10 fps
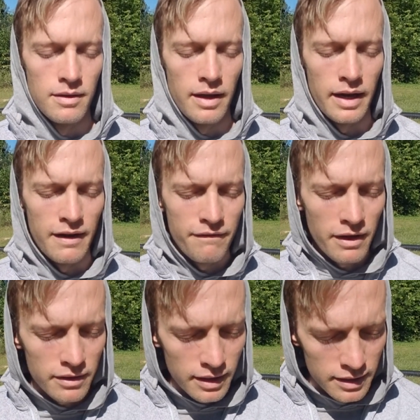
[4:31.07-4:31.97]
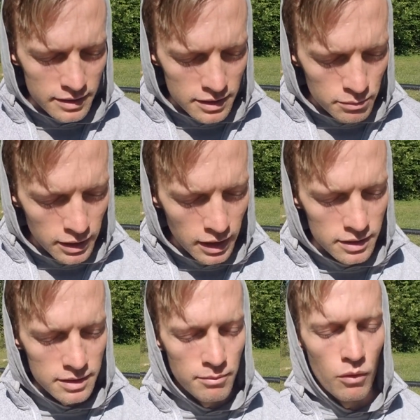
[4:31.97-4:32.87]
And I felt that this is
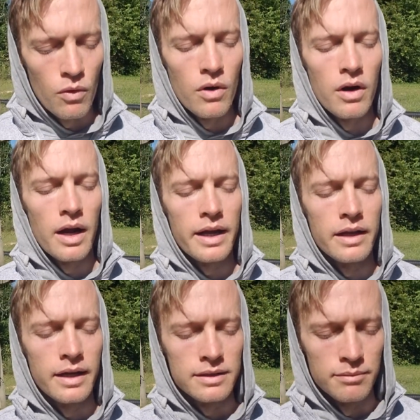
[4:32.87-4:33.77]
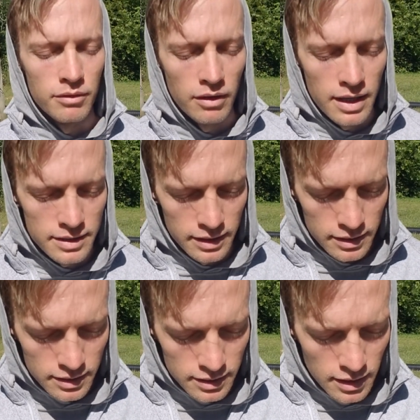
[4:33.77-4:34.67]
because the more I connect to
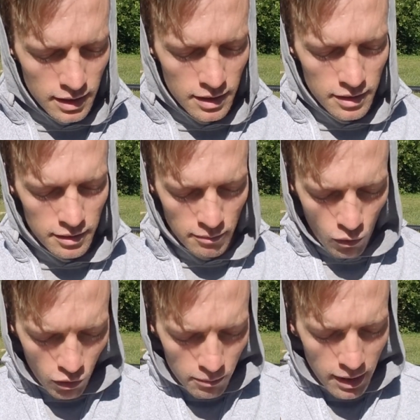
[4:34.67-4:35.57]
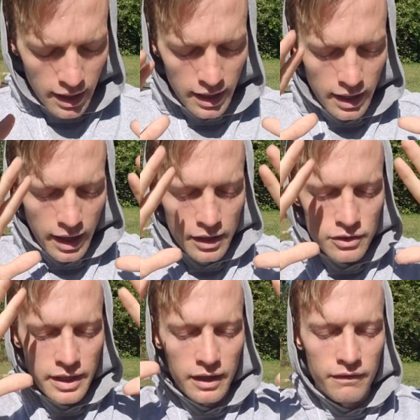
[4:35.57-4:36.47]
presence, the more my
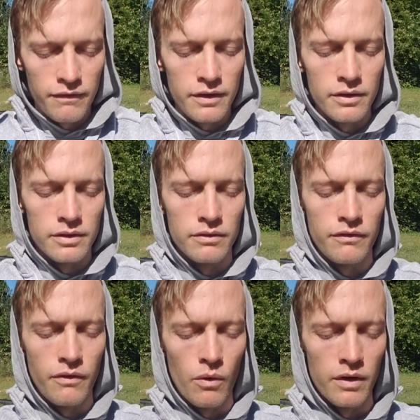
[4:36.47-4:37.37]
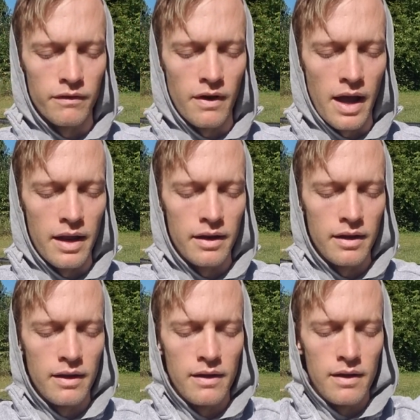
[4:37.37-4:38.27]
energetic field is fortified.
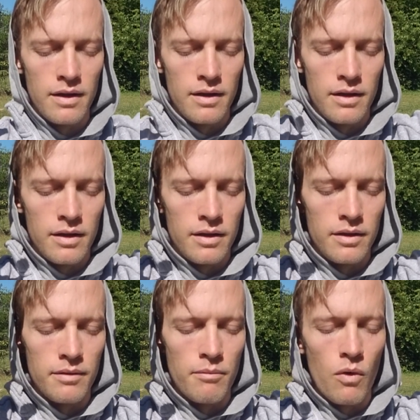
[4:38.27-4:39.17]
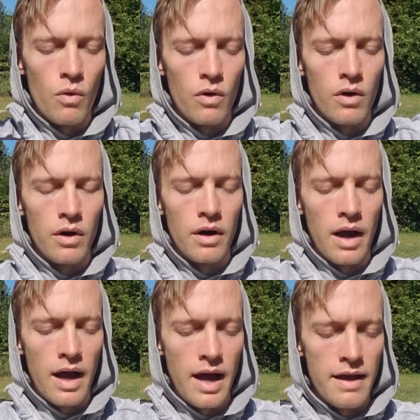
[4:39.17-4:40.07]
The more
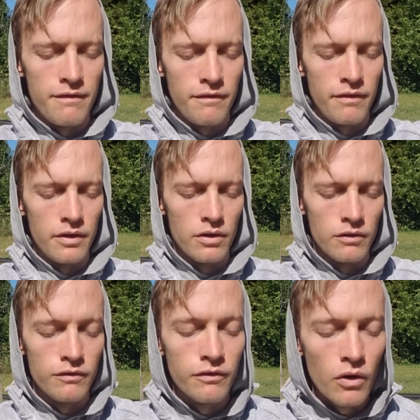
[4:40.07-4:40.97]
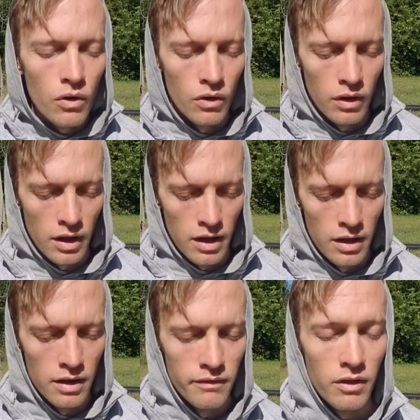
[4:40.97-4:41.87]
I feel full
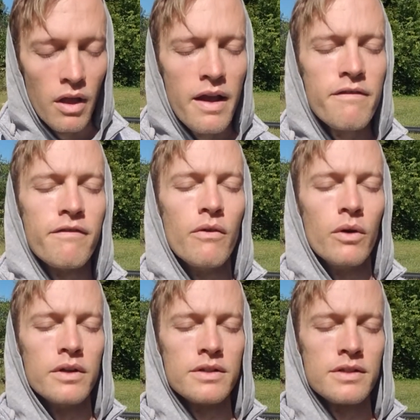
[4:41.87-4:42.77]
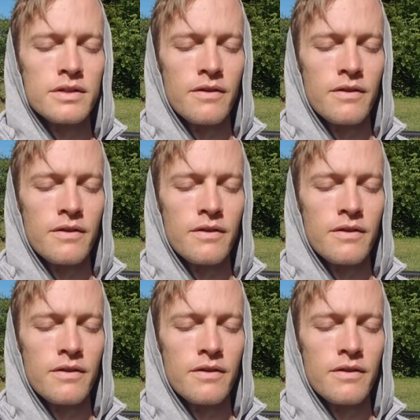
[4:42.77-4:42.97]
of life force.